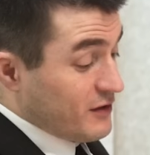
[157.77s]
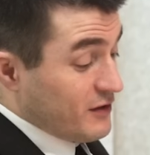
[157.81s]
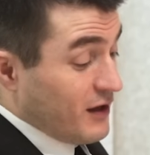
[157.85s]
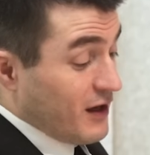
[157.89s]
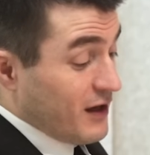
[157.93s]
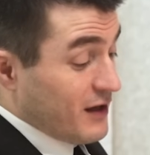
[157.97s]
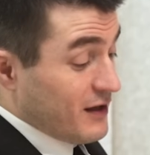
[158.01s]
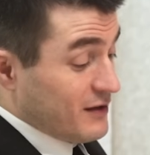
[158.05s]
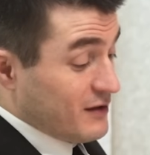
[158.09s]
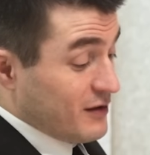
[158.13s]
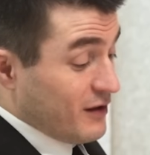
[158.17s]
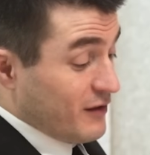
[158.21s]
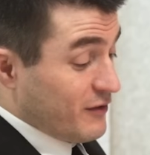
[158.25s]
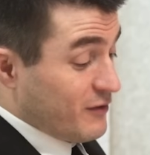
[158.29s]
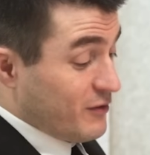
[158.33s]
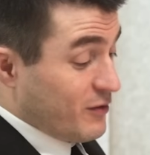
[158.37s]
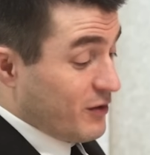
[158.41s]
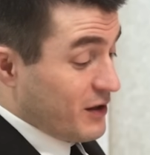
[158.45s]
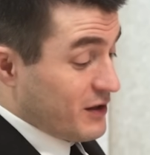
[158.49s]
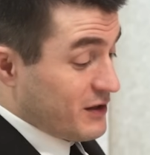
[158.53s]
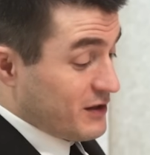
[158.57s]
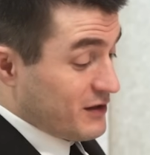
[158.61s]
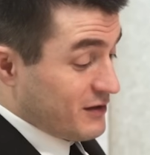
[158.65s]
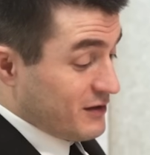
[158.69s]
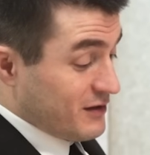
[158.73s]
lot of tough
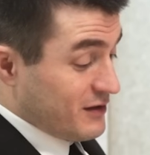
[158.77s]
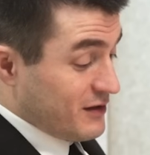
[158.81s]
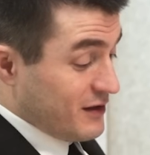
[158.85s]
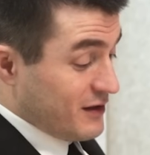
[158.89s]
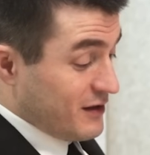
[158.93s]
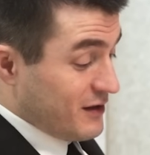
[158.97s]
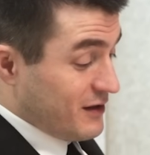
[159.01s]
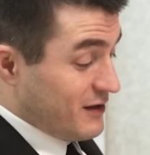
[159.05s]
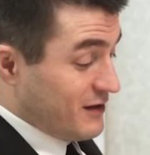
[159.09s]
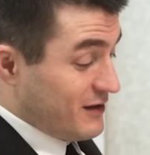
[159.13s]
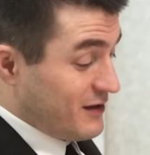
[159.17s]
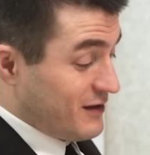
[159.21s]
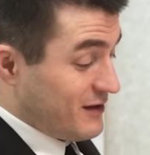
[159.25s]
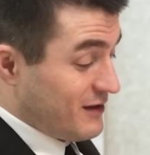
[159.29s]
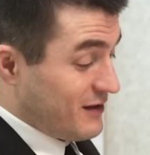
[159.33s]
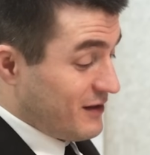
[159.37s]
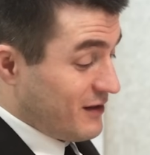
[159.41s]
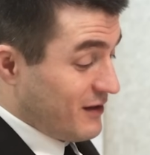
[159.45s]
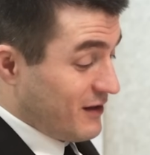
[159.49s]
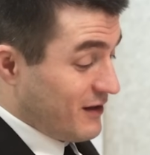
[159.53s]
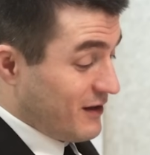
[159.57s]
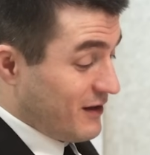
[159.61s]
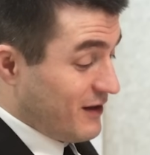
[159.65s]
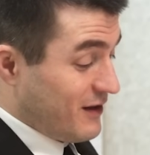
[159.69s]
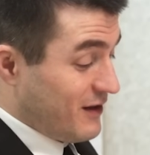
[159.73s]
questions here.
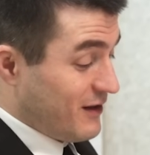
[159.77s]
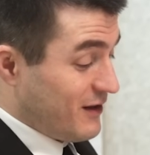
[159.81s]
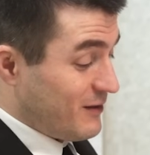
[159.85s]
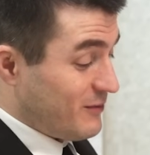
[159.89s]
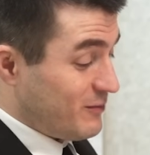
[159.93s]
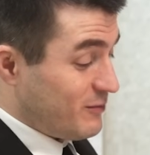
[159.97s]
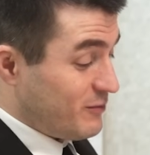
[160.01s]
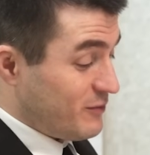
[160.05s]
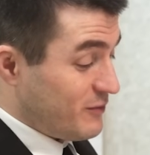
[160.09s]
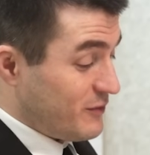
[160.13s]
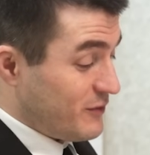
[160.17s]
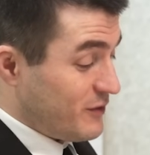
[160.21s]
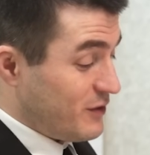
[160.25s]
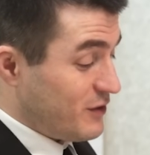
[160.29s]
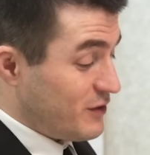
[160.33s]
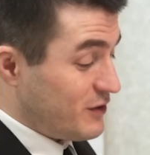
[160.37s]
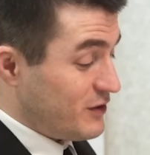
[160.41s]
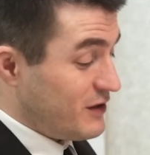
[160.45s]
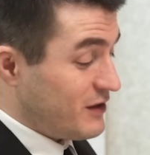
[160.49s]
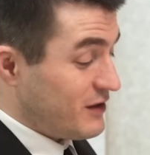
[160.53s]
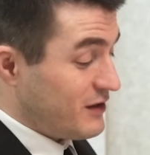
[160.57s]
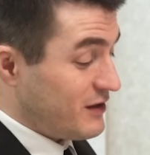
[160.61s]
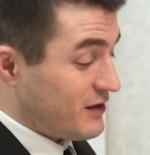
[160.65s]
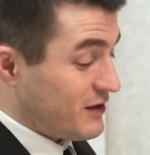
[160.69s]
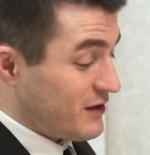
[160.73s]
You're
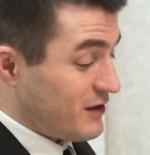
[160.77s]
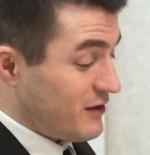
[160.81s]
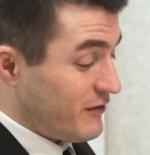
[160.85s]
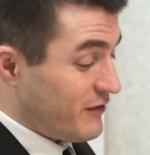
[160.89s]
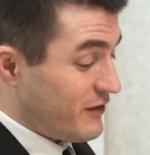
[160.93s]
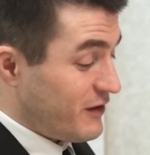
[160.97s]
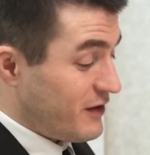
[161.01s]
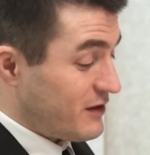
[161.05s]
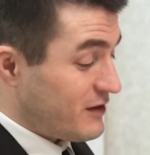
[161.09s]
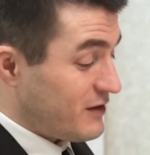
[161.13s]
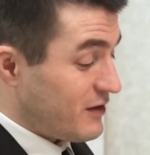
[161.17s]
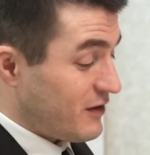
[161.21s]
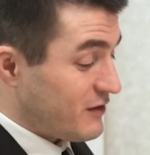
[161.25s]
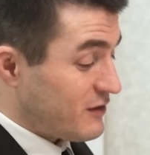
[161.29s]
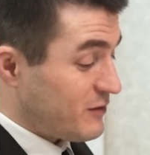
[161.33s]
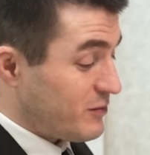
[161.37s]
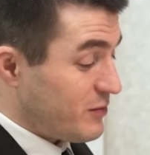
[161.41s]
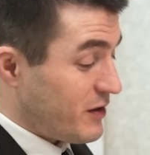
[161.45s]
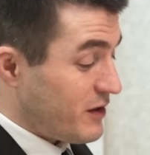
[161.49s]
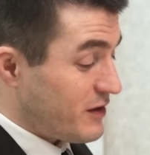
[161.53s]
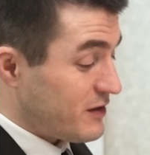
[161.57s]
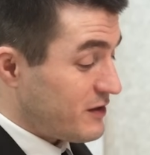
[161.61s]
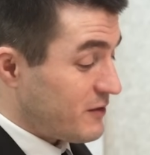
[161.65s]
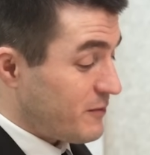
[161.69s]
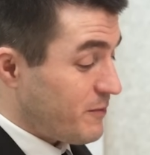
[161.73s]
dealing in a very tough
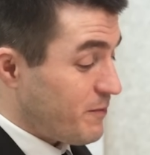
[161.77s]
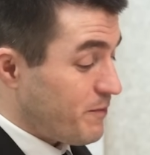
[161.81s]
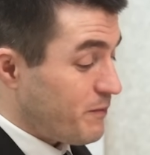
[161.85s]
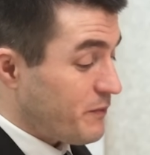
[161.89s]
space.